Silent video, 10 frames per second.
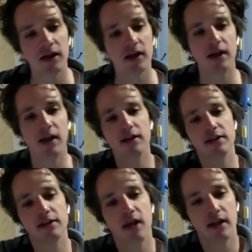this
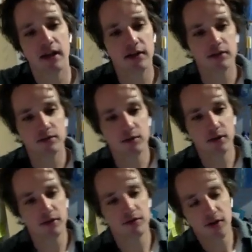guy that I used to work
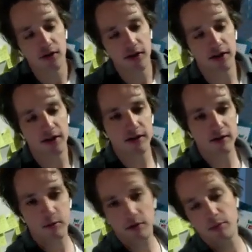for
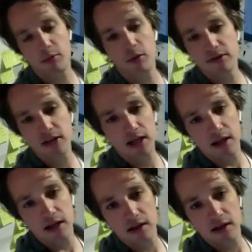at Port Elliot.